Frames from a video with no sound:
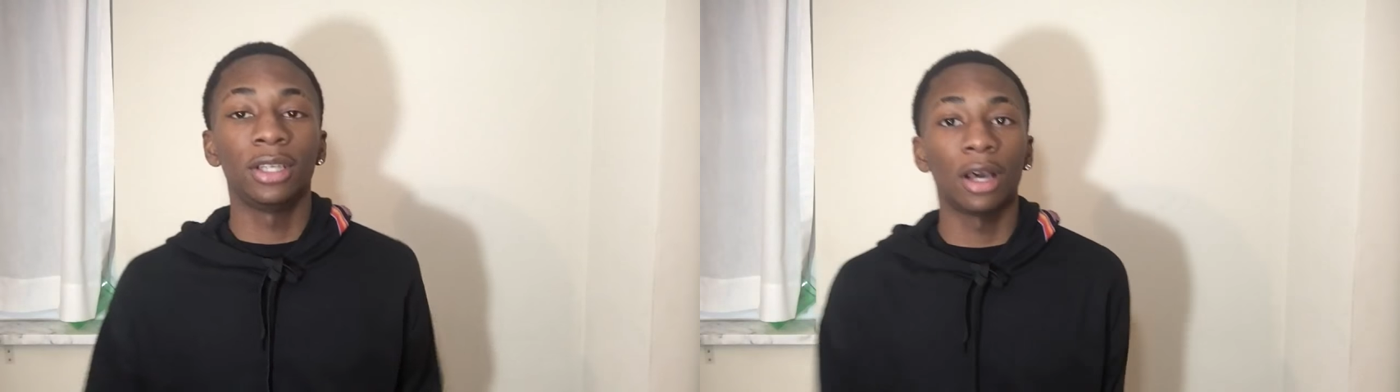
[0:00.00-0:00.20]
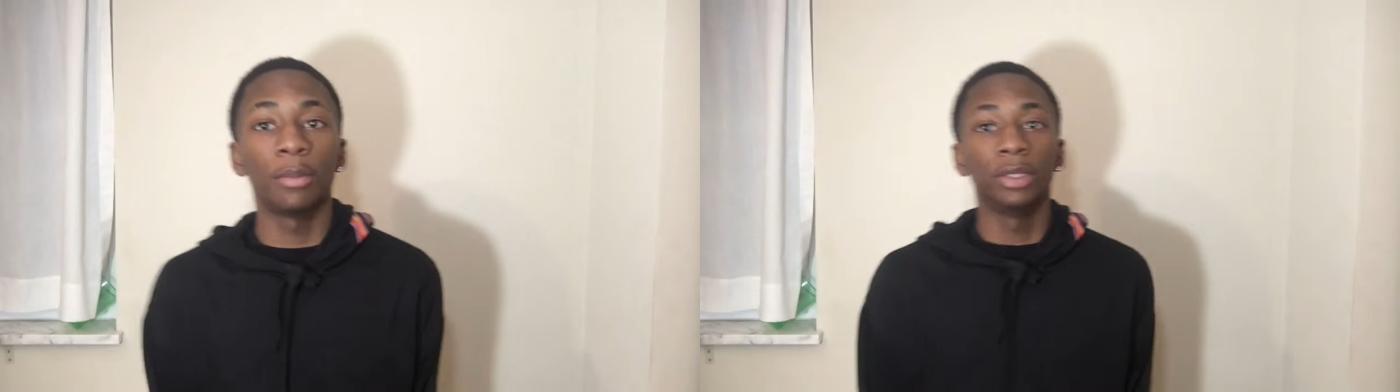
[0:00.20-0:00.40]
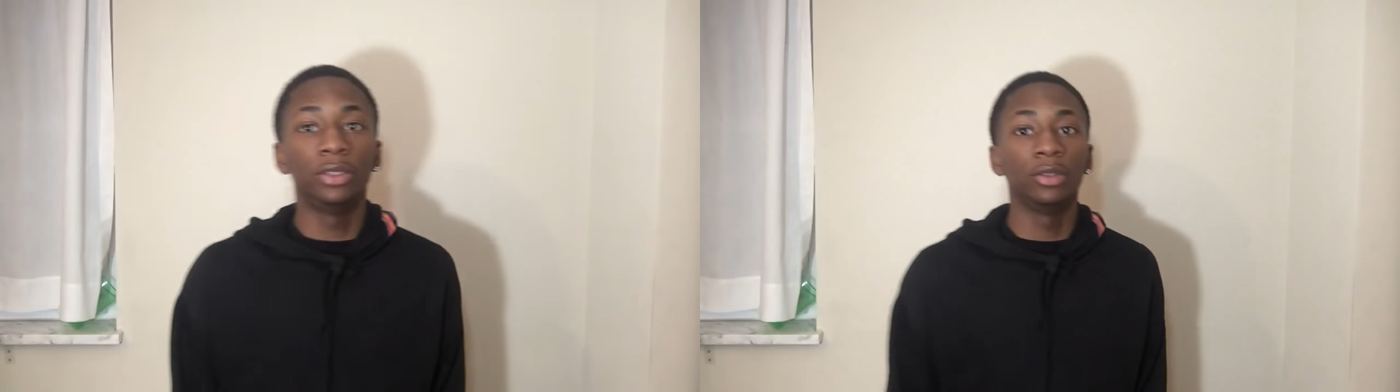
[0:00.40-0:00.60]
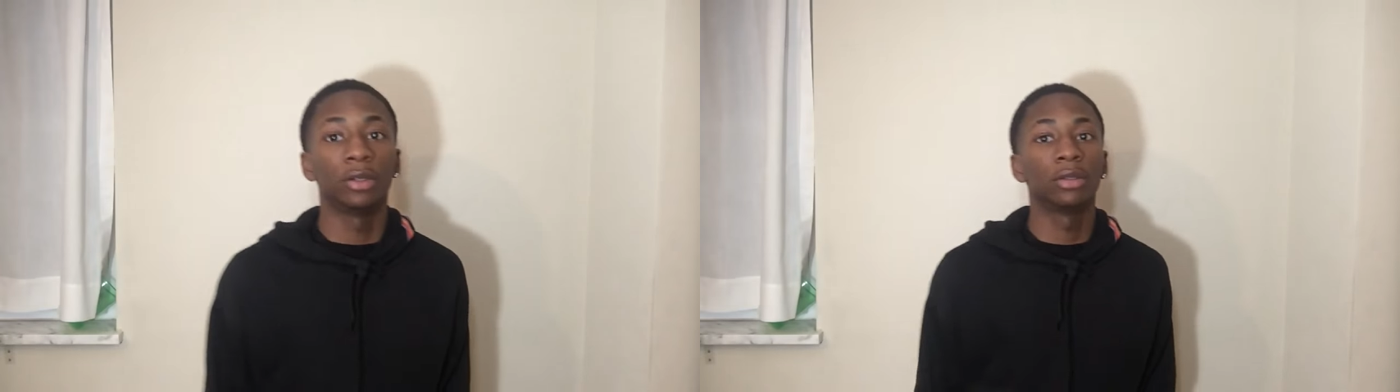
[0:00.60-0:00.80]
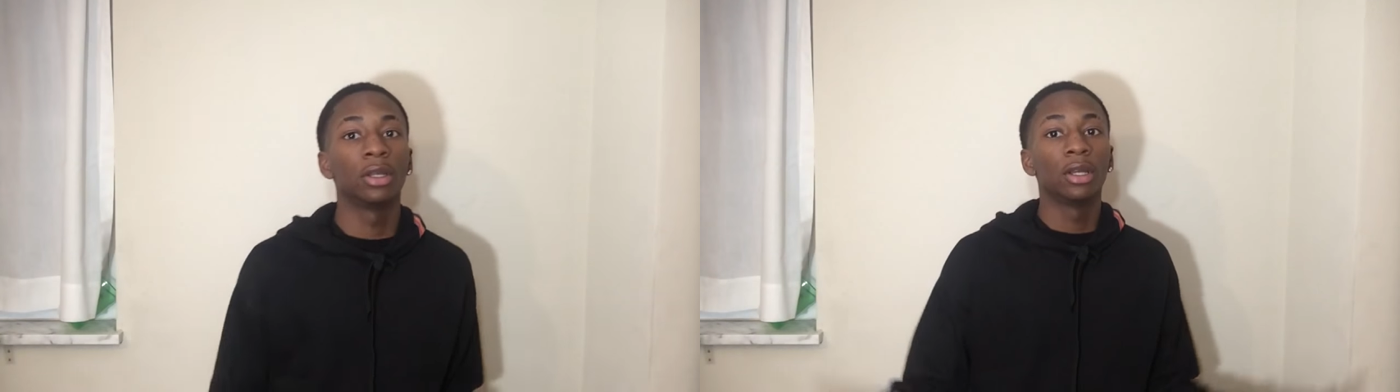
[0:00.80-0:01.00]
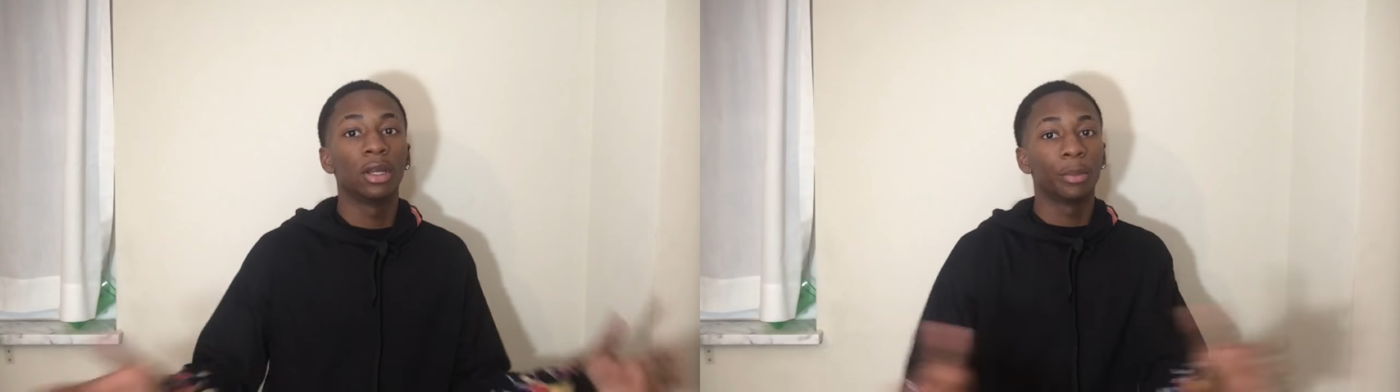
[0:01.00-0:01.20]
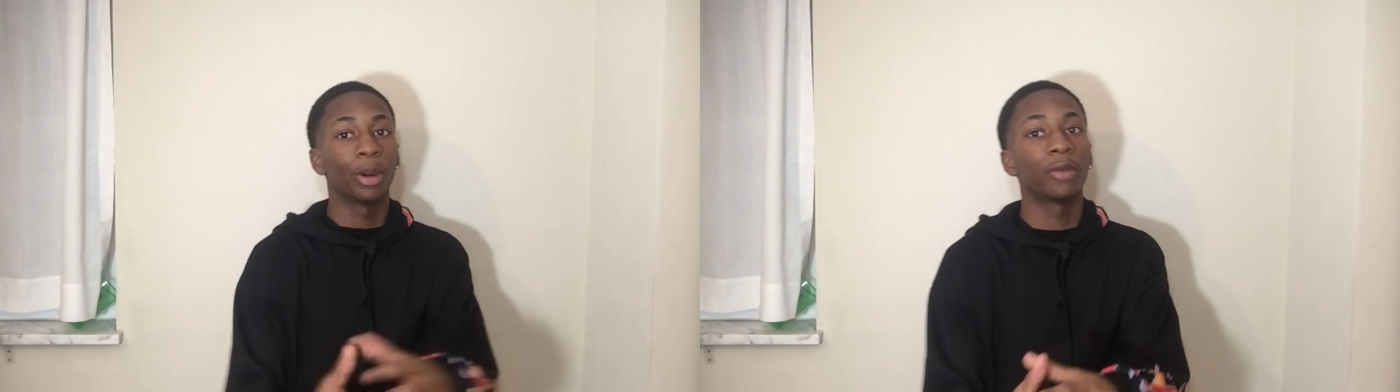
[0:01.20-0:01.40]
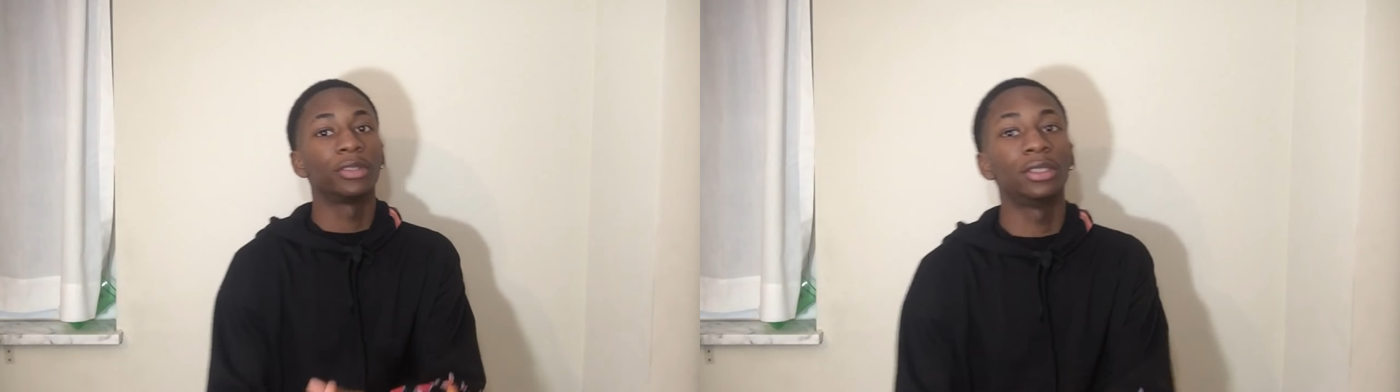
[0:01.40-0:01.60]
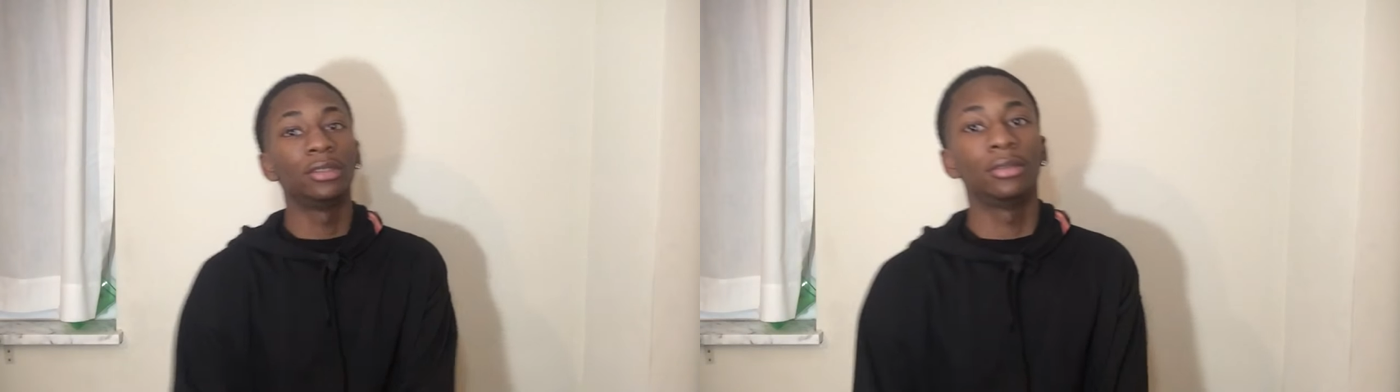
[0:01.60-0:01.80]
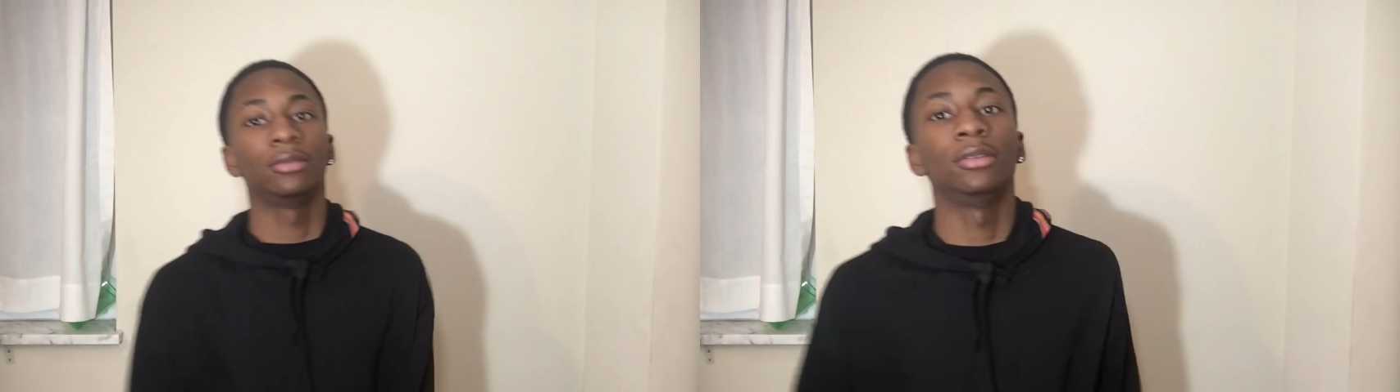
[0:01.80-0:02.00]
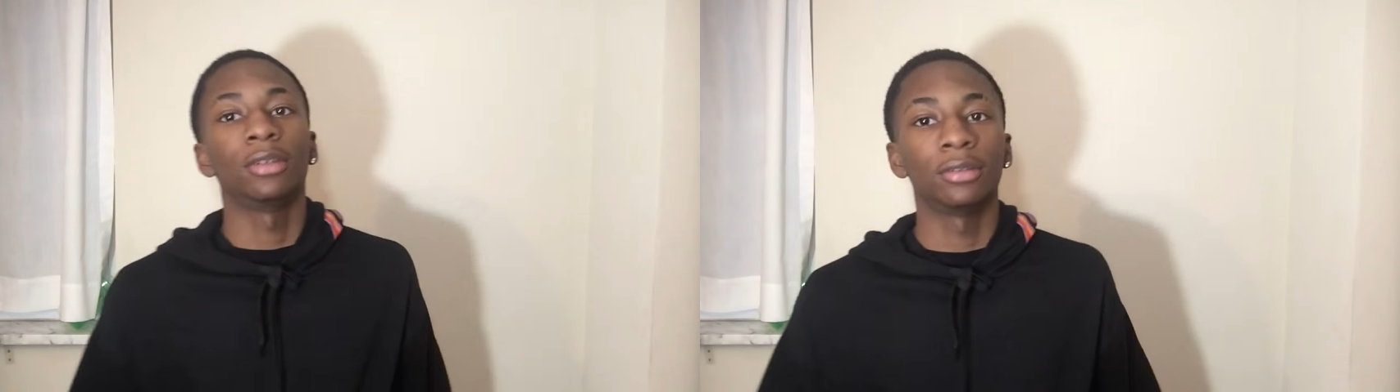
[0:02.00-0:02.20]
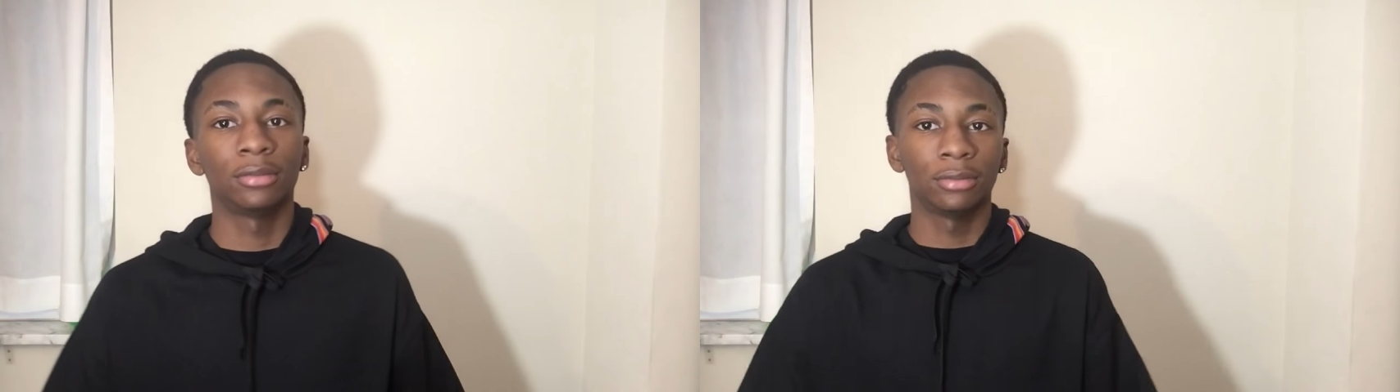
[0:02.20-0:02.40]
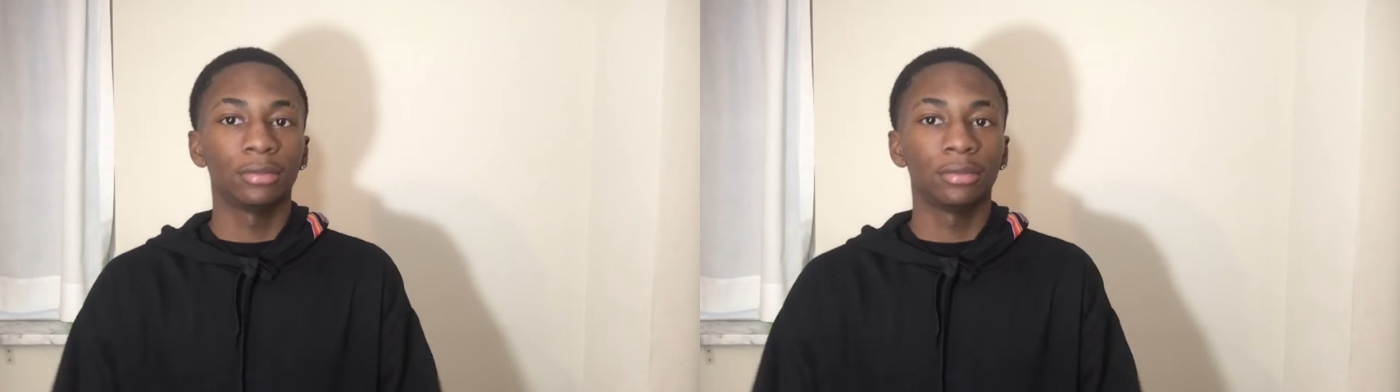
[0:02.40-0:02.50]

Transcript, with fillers: to y'all, but you know, privacy, you know,